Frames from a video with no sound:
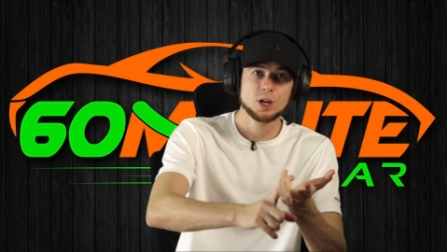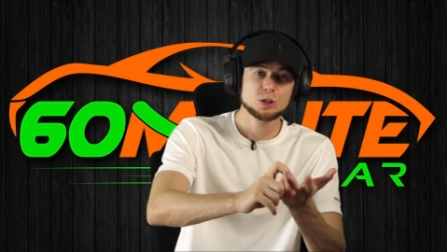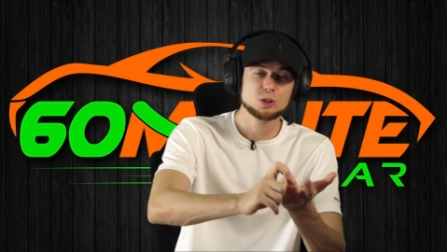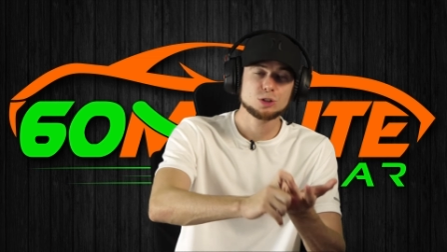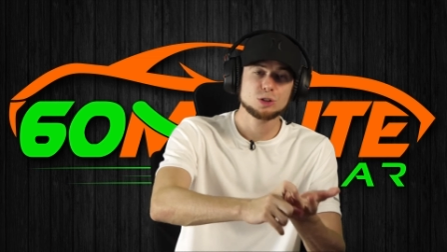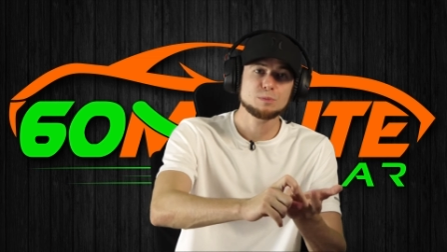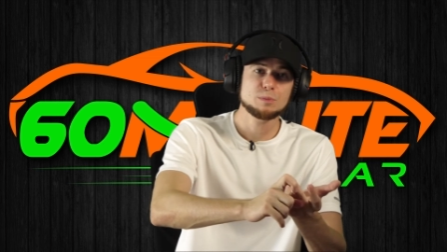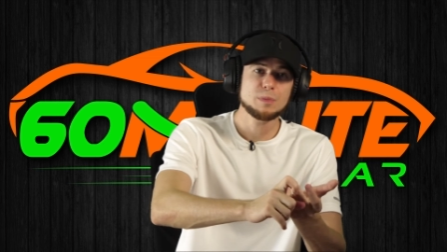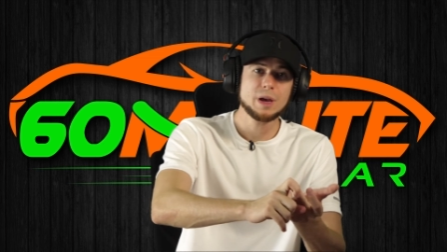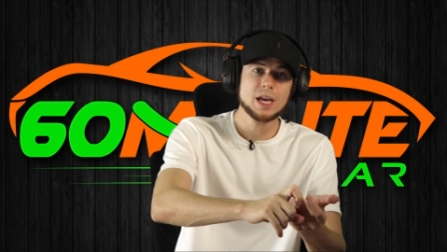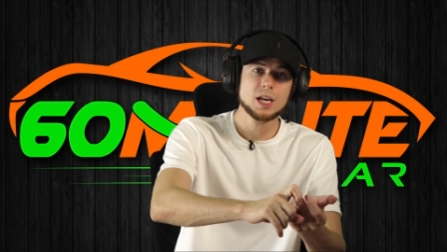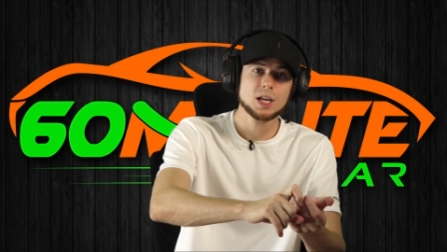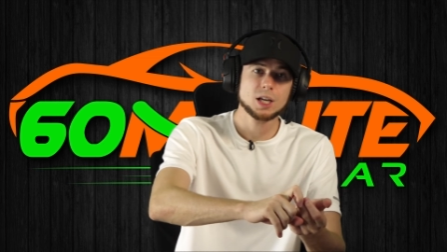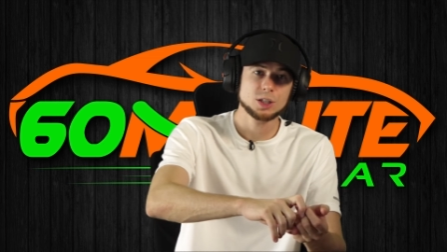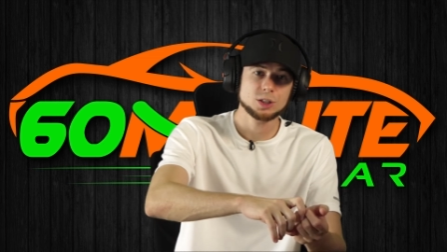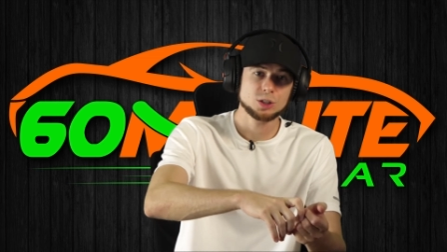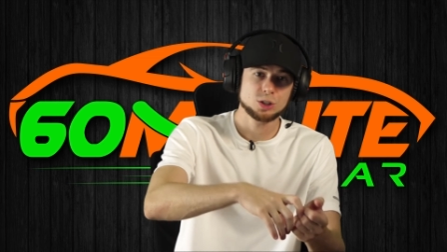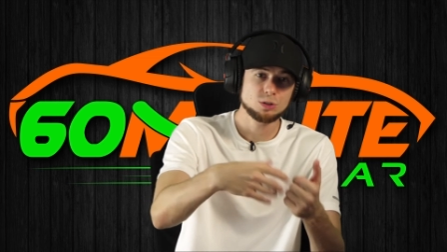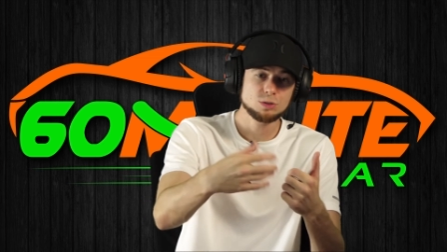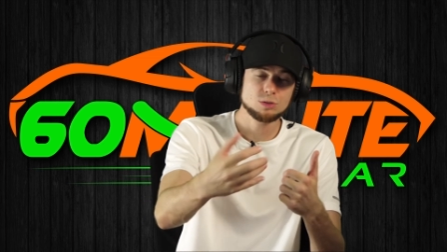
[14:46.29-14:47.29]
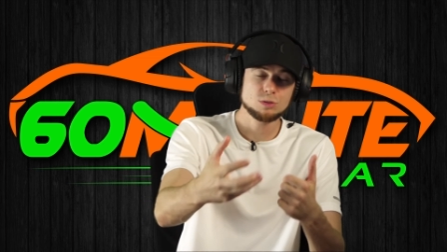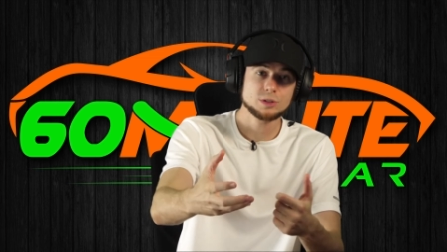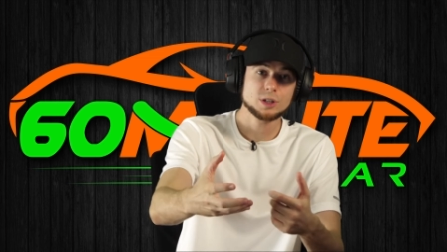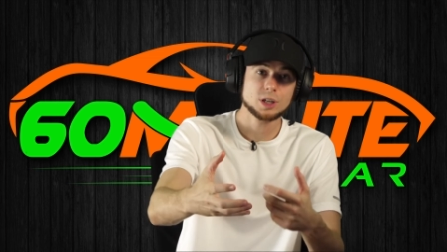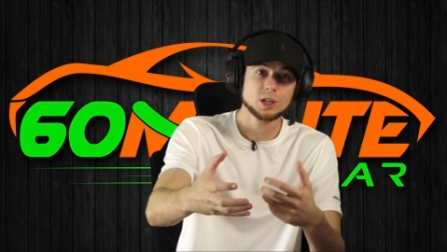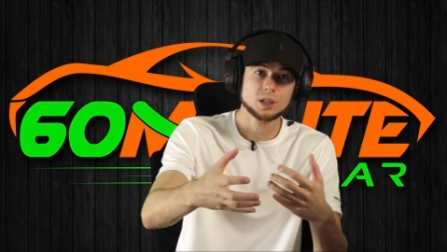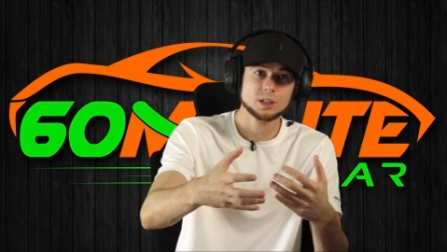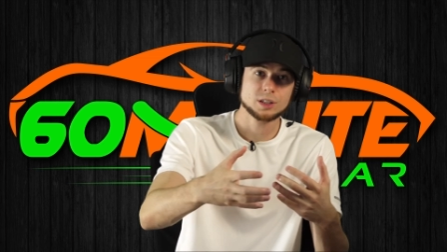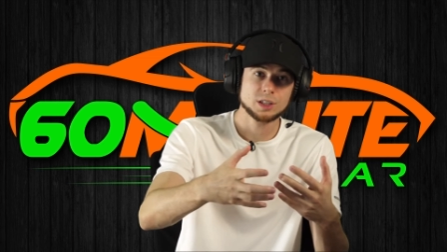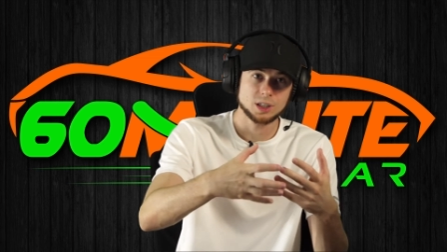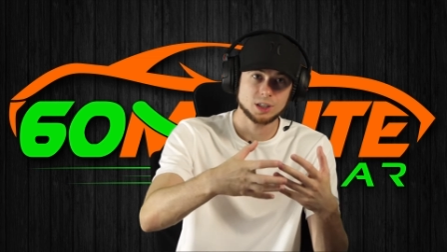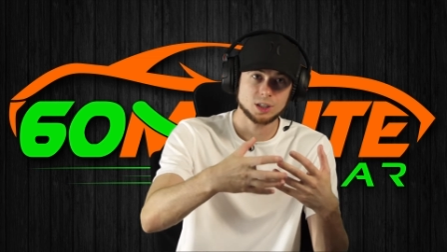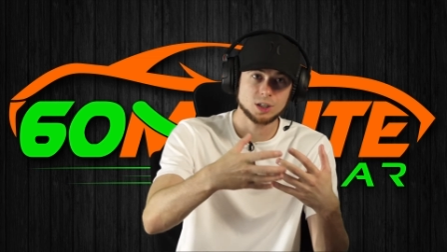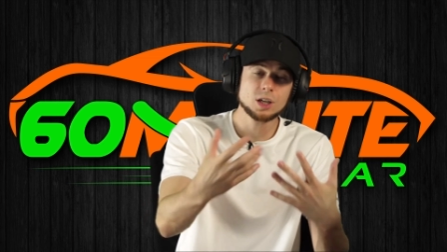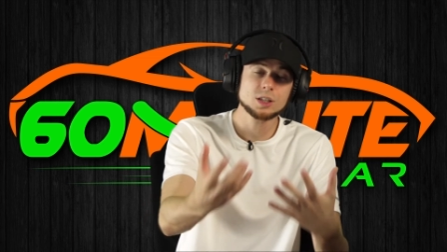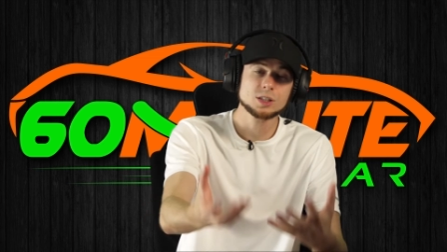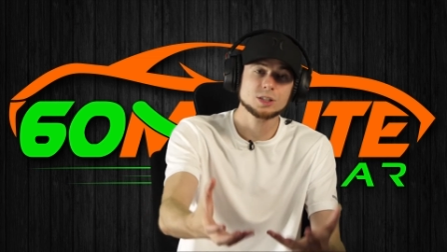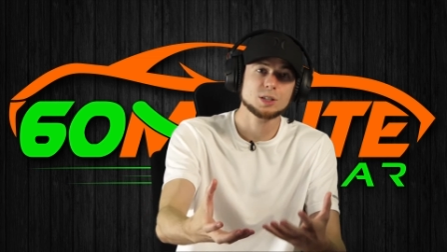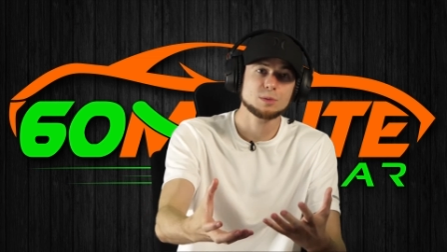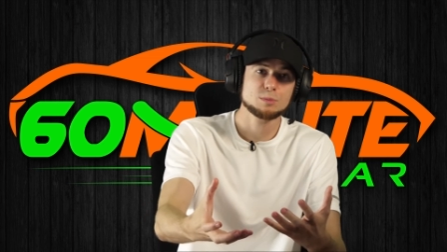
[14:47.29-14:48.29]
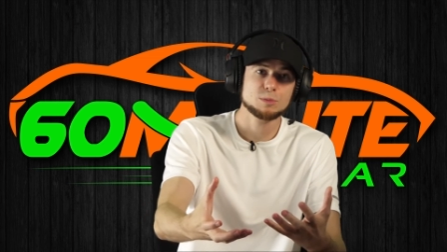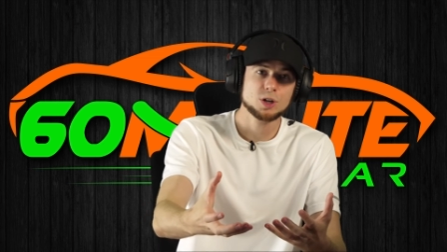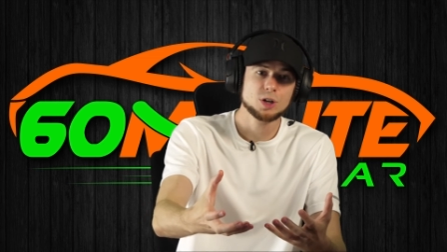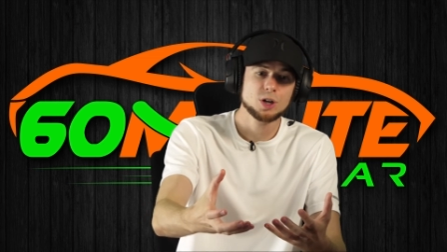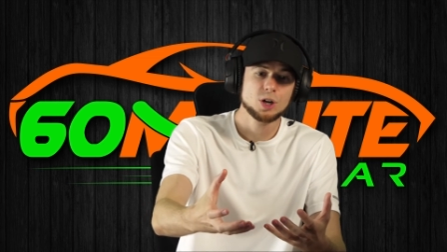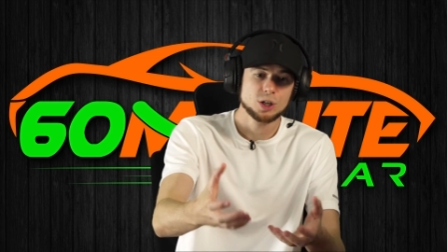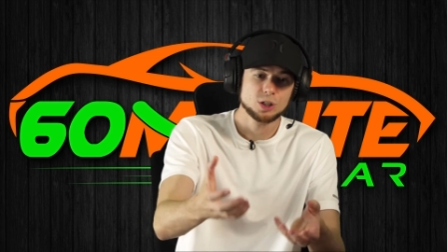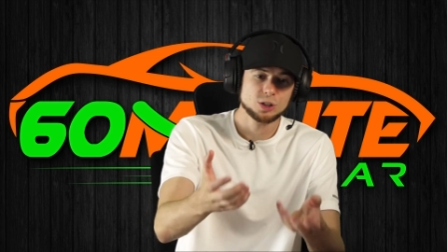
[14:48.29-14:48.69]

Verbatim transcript: to make you, the, the customer,